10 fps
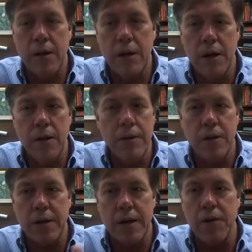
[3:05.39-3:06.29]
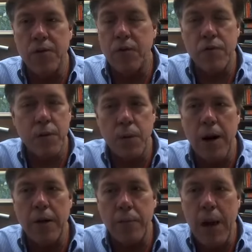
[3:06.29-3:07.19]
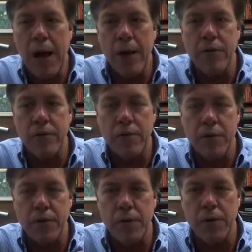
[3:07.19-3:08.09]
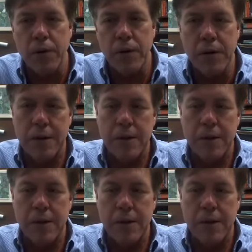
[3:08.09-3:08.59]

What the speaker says: I said that's just a rite of passage if you're